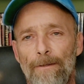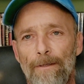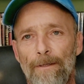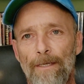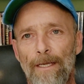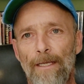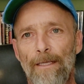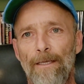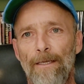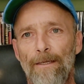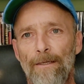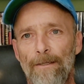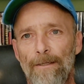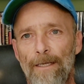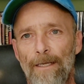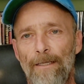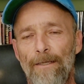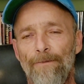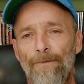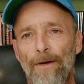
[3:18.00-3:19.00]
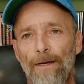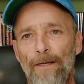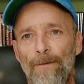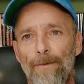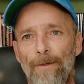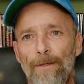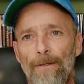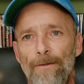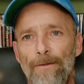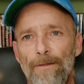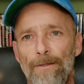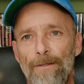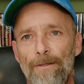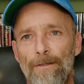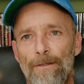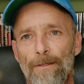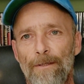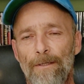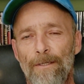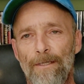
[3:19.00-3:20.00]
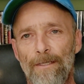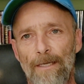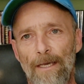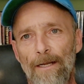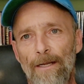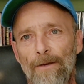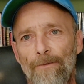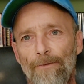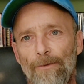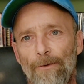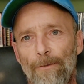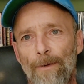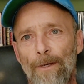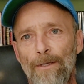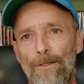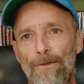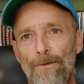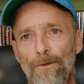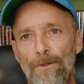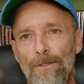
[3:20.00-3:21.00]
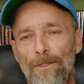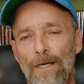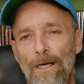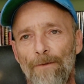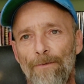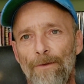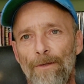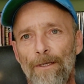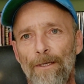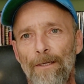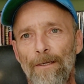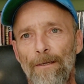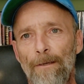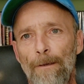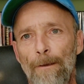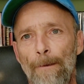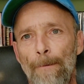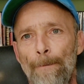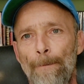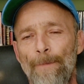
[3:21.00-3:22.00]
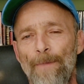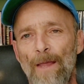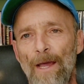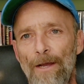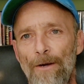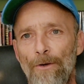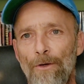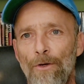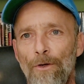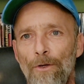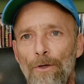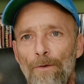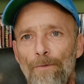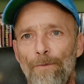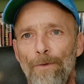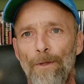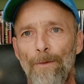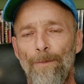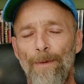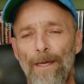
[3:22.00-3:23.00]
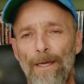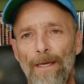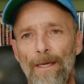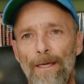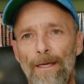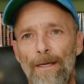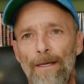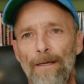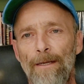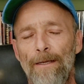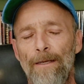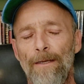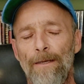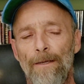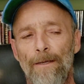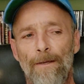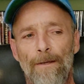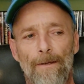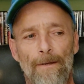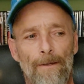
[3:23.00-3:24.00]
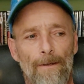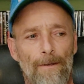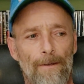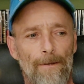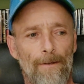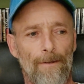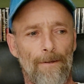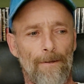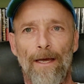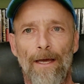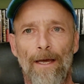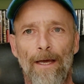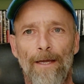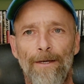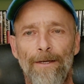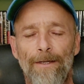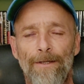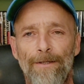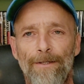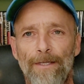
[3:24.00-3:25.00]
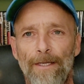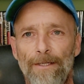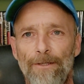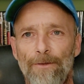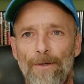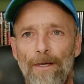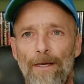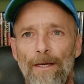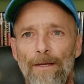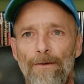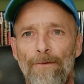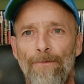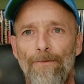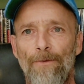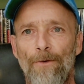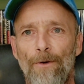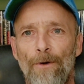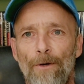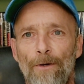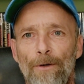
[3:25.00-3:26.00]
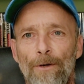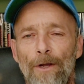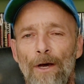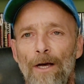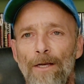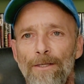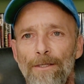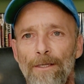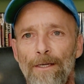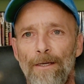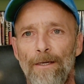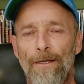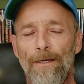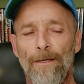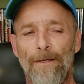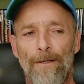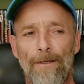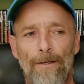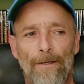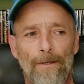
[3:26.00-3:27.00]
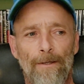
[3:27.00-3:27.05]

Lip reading: daily vitamins, Senna for my stool softening, hydrocodone for the pain, ondansetron for nausea,